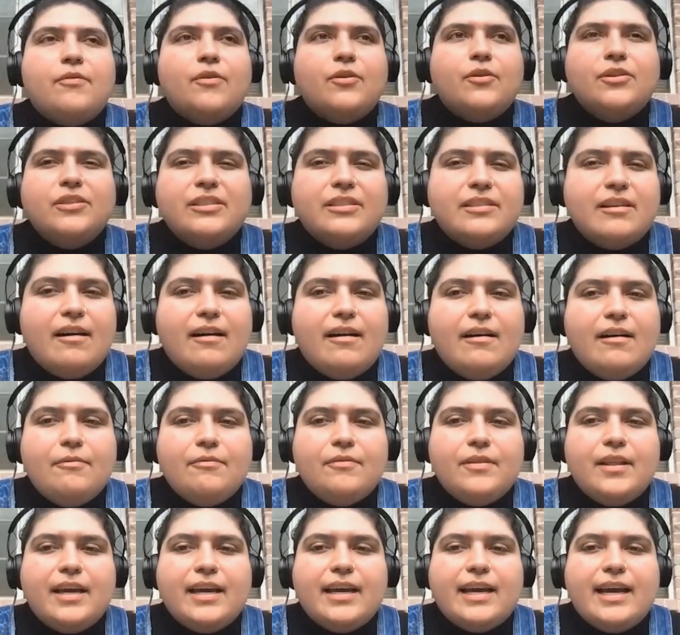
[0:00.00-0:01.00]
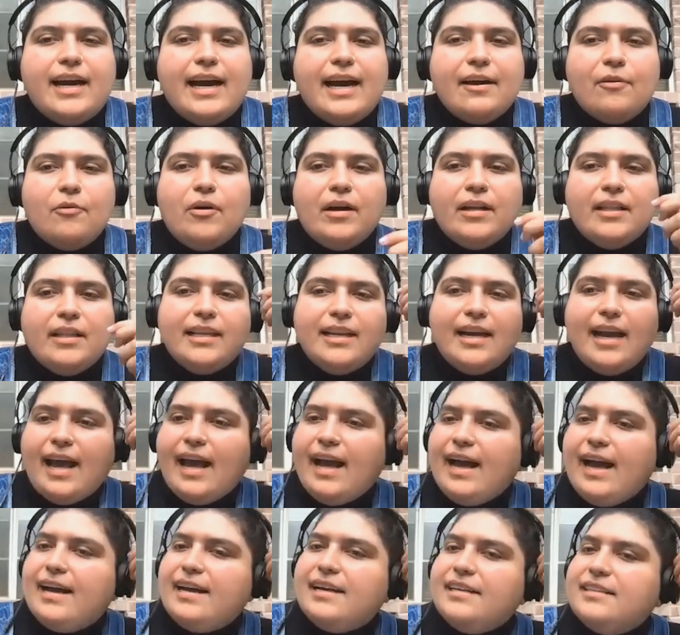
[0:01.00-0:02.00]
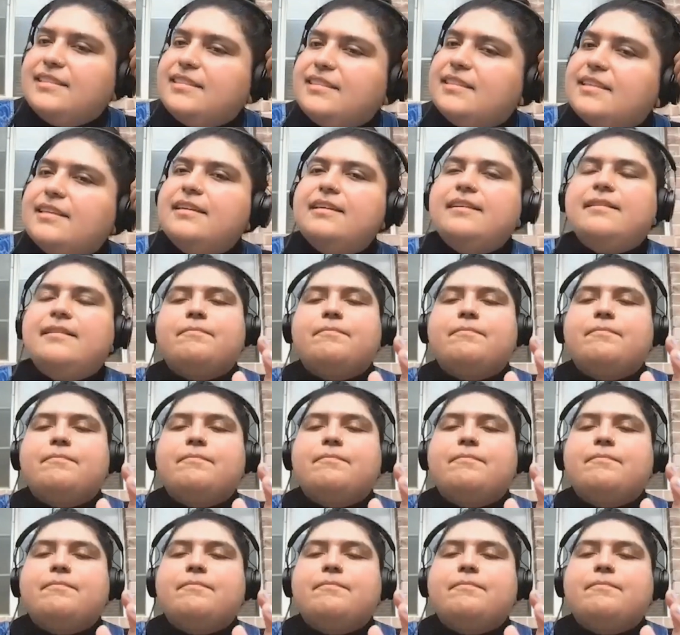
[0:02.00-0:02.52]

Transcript: First off, I wanted to ask,